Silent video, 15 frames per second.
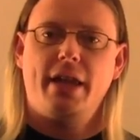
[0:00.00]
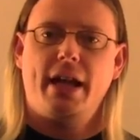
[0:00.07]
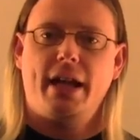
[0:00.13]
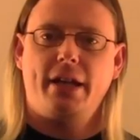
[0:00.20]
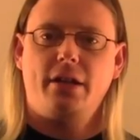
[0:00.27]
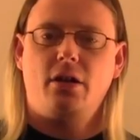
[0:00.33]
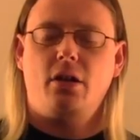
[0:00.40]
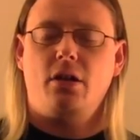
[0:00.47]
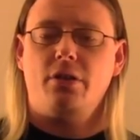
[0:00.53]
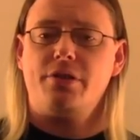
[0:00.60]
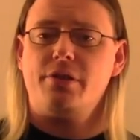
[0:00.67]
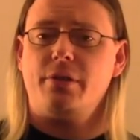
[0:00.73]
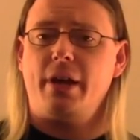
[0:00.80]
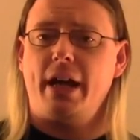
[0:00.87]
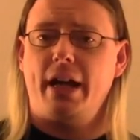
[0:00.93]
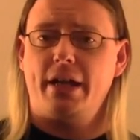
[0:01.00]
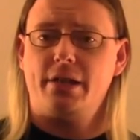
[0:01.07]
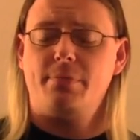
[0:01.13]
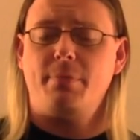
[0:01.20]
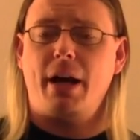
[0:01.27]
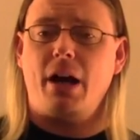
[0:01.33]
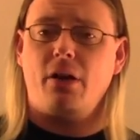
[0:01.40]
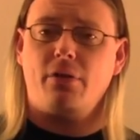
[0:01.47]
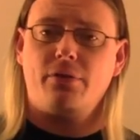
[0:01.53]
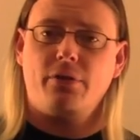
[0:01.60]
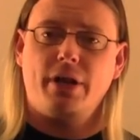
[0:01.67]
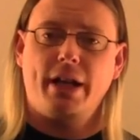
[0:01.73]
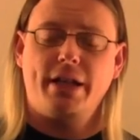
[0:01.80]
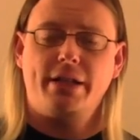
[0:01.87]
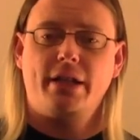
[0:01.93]
that also has
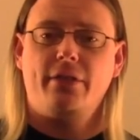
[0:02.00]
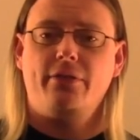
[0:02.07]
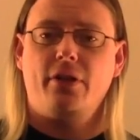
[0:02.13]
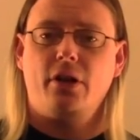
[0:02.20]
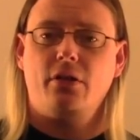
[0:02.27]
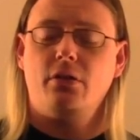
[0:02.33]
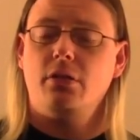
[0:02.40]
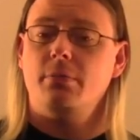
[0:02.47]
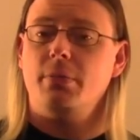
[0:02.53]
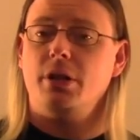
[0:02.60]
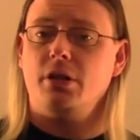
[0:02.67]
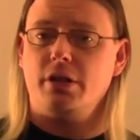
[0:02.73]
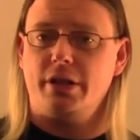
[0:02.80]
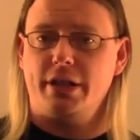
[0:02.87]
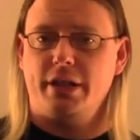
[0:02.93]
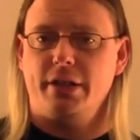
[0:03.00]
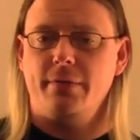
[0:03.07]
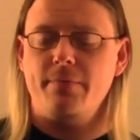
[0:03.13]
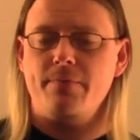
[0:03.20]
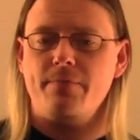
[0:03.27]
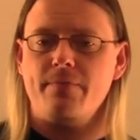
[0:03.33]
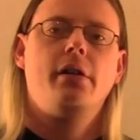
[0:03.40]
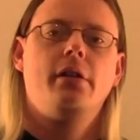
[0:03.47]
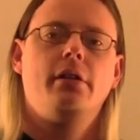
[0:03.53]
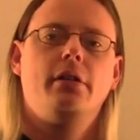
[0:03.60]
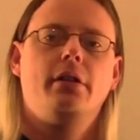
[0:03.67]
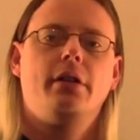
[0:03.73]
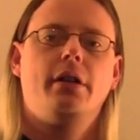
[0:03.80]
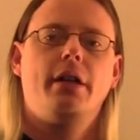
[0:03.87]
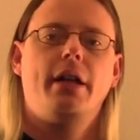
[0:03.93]
powerful antifungal ability.
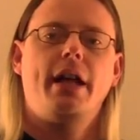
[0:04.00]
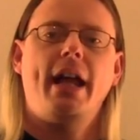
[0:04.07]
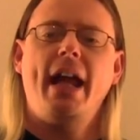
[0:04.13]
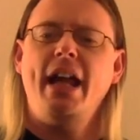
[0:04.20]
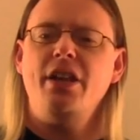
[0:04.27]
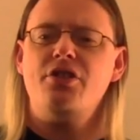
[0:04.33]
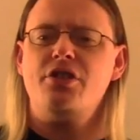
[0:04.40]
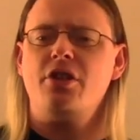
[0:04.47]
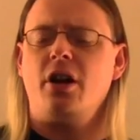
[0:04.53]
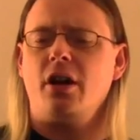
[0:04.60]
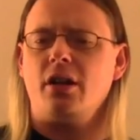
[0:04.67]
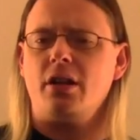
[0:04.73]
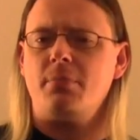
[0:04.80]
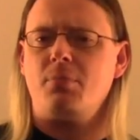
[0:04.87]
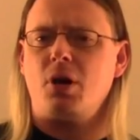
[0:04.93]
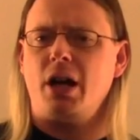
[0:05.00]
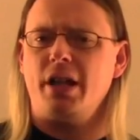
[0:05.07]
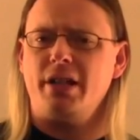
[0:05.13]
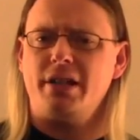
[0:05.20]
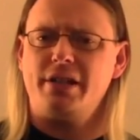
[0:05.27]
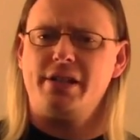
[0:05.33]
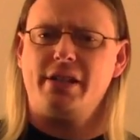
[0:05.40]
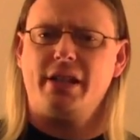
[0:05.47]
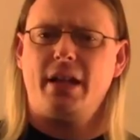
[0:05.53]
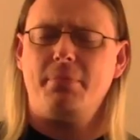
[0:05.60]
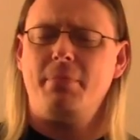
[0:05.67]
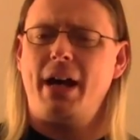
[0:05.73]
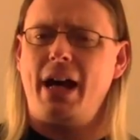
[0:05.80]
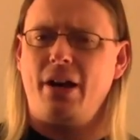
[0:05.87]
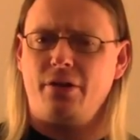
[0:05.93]
Aged garlic products
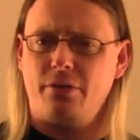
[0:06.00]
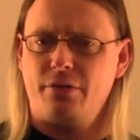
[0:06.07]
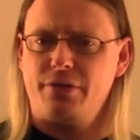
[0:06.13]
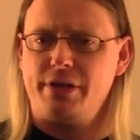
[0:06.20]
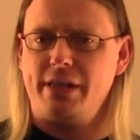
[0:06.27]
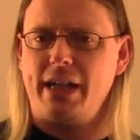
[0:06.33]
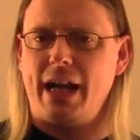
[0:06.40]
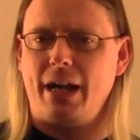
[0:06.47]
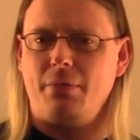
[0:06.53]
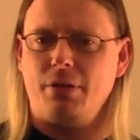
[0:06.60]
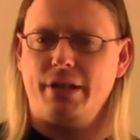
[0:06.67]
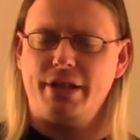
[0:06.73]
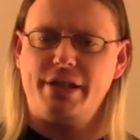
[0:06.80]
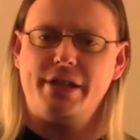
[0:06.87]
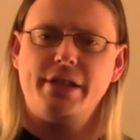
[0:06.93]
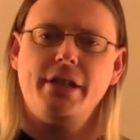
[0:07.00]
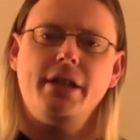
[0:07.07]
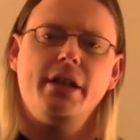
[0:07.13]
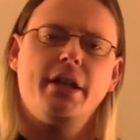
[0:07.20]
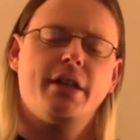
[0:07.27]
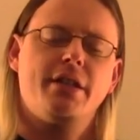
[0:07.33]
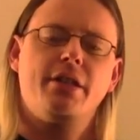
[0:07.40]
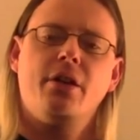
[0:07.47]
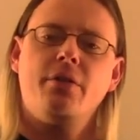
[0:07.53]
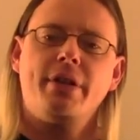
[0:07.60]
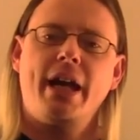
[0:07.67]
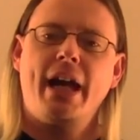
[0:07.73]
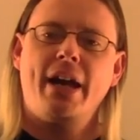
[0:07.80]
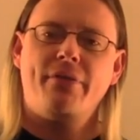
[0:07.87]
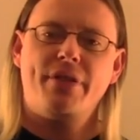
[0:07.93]
like powders and tablets
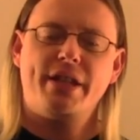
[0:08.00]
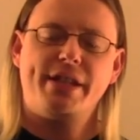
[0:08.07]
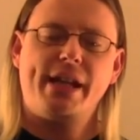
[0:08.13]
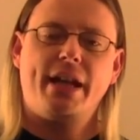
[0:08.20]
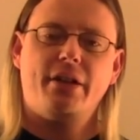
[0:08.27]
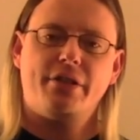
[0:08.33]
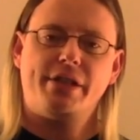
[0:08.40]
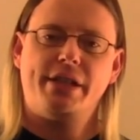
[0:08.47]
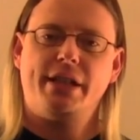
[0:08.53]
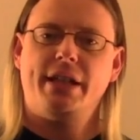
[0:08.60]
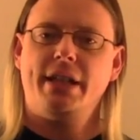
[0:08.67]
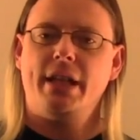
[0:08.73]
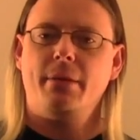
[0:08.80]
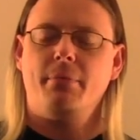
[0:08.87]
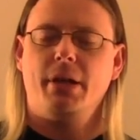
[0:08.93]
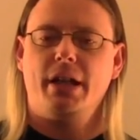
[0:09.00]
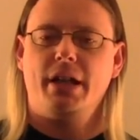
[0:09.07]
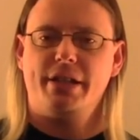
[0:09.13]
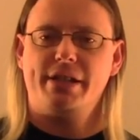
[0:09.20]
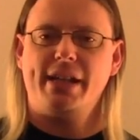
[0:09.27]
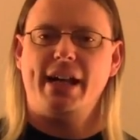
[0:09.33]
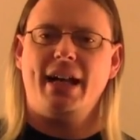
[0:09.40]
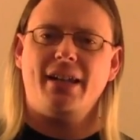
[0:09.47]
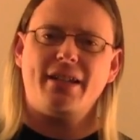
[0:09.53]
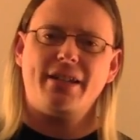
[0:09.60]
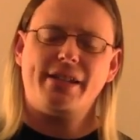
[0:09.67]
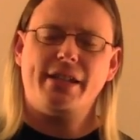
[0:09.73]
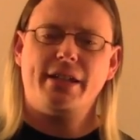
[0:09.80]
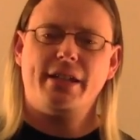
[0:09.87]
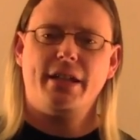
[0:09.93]
don't have this allicin in them because
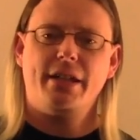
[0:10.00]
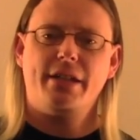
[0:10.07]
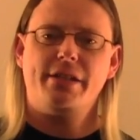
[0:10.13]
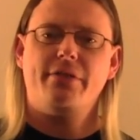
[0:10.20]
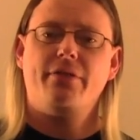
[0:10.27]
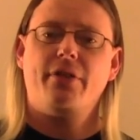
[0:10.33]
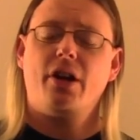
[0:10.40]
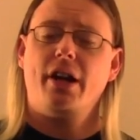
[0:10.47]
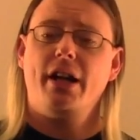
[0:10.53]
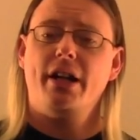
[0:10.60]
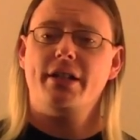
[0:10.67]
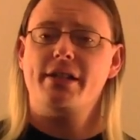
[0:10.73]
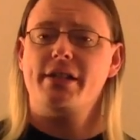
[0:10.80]
allicin is a very